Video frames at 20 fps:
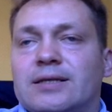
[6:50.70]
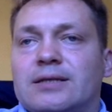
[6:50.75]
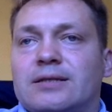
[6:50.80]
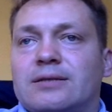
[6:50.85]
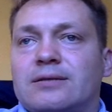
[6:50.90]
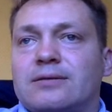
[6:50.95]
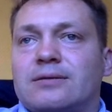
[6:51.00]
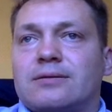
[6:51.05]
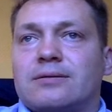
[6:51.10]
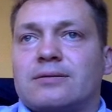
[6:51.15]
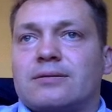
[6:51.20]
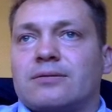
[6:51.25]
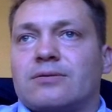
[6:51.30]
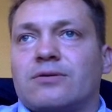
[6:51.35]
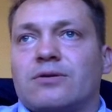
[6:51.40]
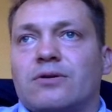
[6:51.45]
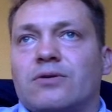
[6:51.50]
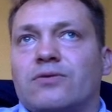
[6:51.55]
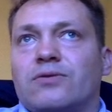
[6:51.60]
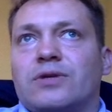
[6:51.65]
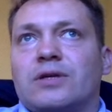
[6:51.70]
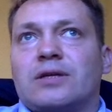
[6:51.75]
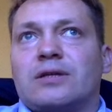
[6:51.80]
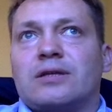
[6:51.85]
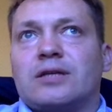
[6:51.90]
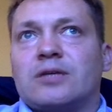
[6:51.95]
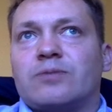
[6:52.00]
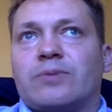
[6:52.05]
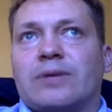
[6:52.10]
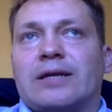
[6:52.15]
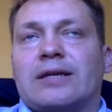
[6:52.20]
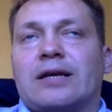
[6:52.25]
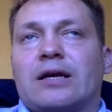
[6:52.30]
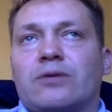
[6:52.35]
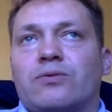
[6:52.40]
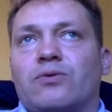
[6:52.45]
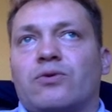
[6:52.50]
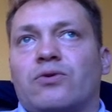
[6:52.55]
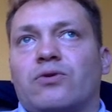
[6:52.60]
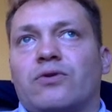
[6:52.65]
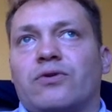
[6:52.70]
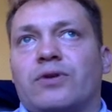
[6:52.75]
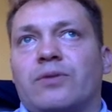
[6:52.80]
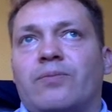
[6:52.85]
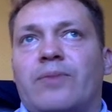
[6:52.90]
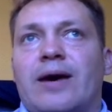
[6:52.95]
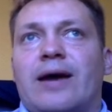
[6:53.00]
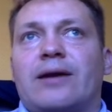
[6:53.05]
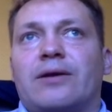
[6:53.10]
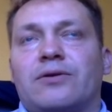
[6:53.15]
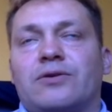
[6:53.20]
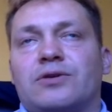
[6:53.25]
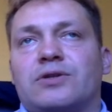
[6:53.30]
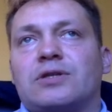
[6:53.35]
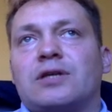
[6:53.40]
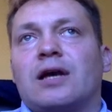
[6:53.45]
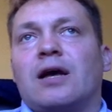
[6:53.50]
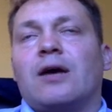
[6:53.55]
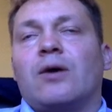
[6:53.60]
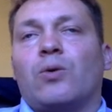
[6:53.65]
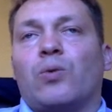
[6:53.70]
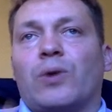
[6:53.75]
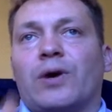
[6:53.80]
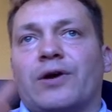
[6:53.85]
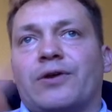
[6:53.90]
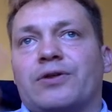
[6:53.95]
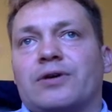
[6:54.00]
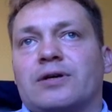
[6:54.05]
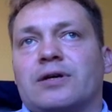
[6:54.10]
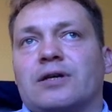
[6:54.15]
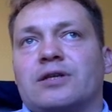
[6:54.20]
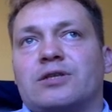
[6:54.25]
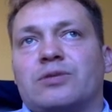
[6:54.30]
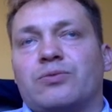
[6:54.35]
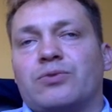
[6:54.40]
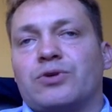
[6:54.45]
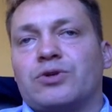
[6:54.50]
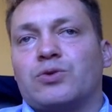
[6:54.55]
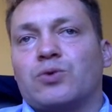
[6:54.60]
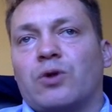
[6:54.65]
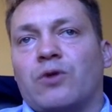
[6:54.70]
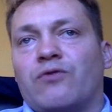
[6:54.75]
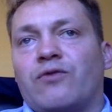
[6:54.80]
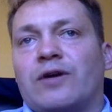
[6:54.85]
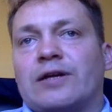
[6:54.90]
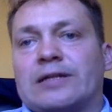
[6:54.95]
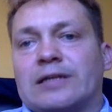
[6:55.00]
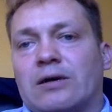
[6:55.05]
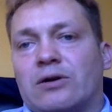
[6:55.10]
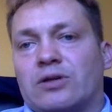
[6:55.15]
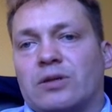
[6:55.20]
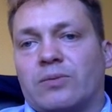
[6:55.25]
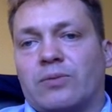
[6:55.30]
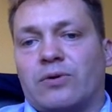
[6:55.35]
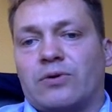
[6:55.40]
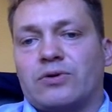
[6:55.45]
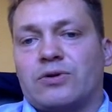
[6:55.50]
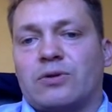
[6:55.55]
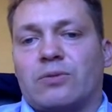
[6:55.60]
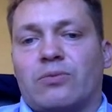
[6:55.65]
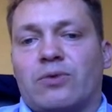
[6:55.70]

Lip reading: it, the display network or the banners where the customers will find out about your